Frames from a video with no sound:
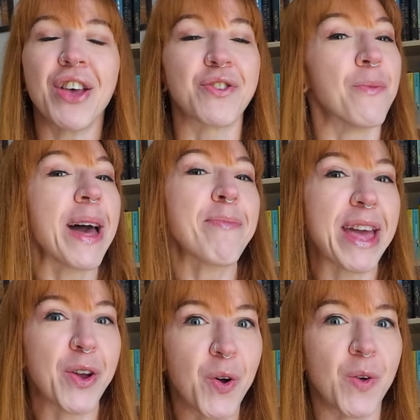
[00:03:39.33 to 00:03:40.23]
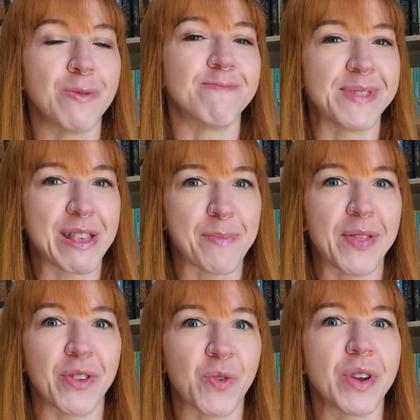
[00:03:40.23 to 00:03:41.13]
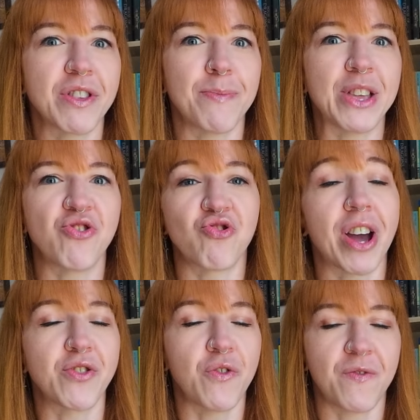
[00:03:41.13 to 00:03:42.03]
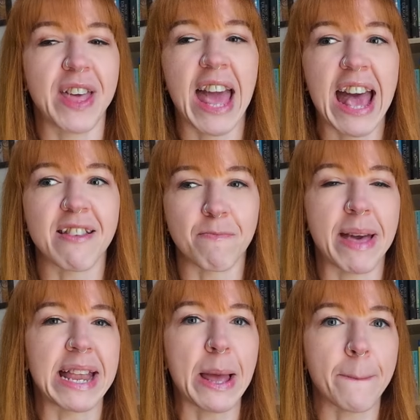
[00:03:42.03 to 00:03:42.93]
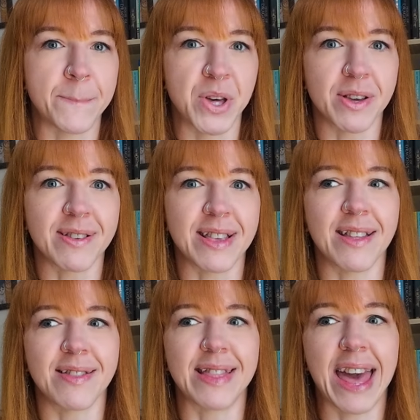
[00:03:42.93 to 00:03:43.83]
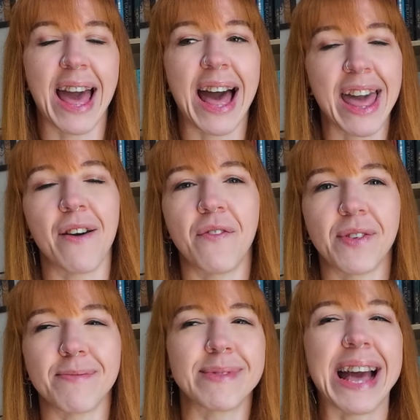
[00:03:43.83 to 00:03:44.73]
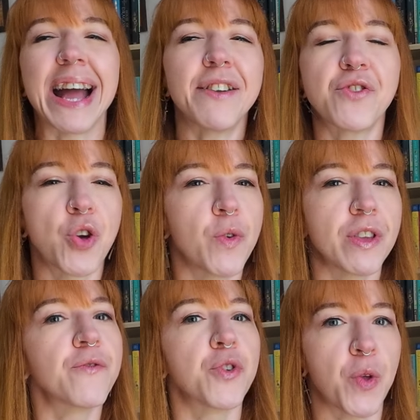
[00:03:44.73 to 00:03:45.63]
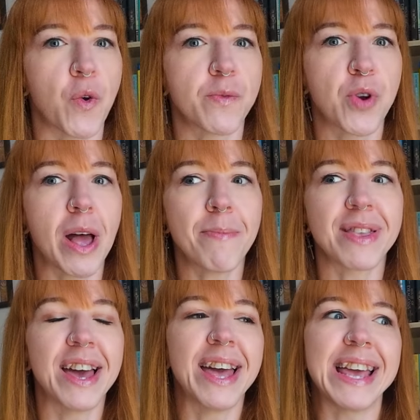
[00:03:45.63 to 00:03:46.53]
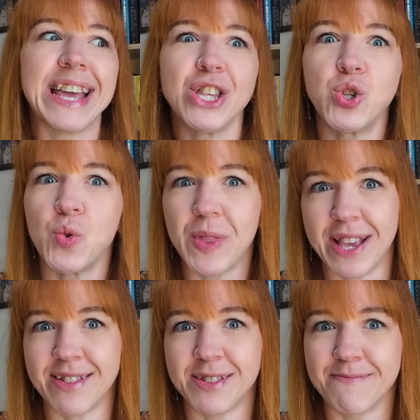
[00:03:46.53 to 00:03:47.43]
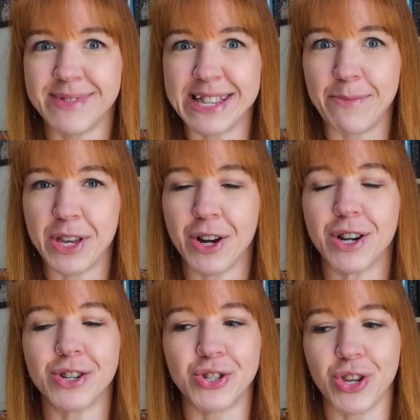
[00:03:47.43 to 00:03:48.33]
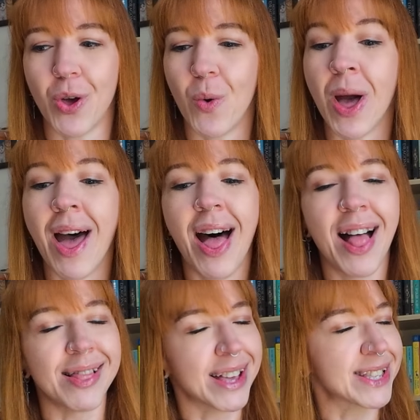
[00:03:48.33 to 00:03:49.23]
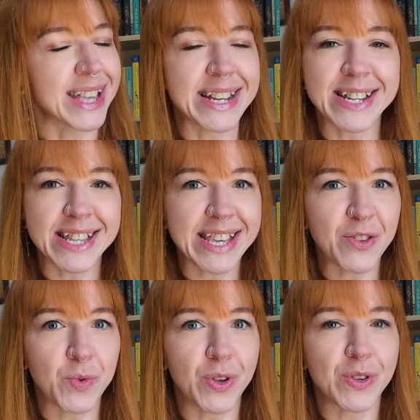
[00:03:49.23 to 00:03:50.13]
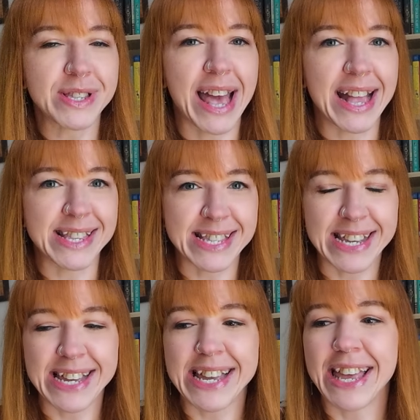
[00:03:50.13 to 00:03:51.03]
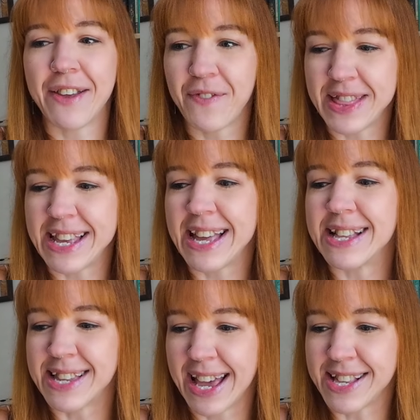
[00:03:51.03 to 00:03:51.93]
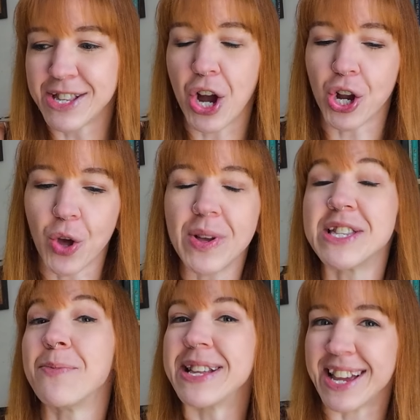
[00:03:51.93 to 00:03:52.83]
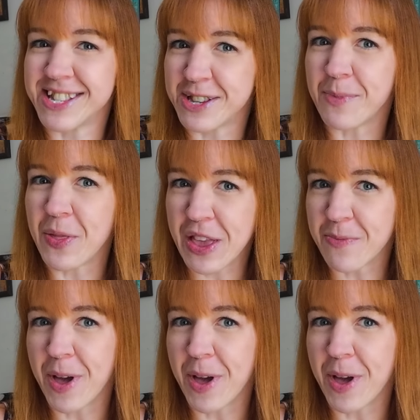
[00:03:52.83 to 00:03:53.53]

So my main goal this month is going to be to try to fit as many books that I have kind of chosen for those prompts into this TBR. So let's get into these rolls and see if the dice are going to be nice to me this